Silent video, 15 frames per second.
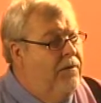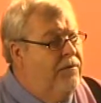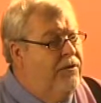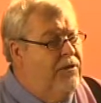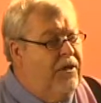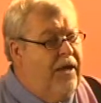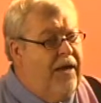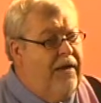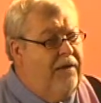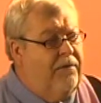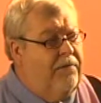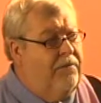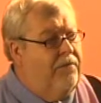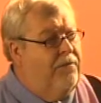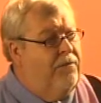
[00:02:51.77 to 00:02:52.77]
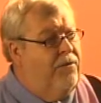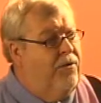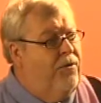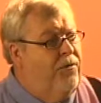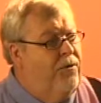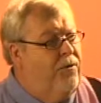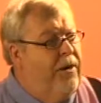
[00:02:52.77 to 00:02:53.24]
just like
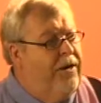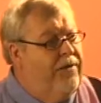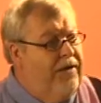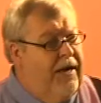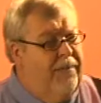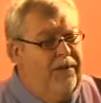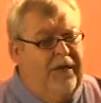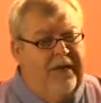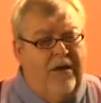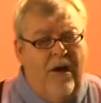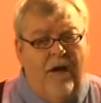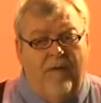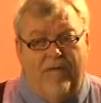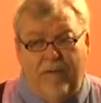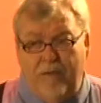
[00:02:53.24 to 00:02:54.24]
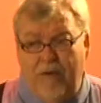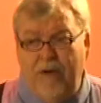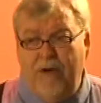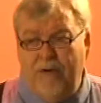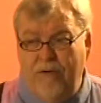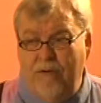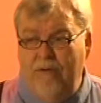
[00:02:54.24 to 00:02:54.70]
the way that I play golf, the
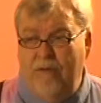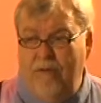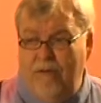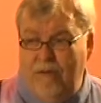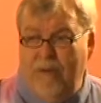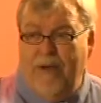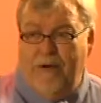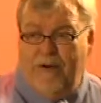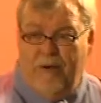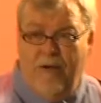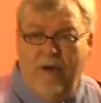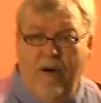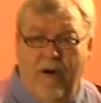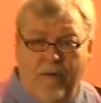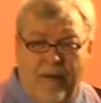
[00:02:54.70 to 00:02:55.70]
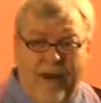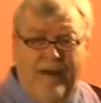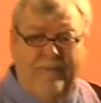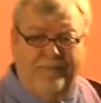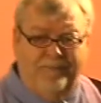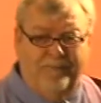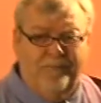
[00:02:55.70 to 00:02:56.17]
better you are, right?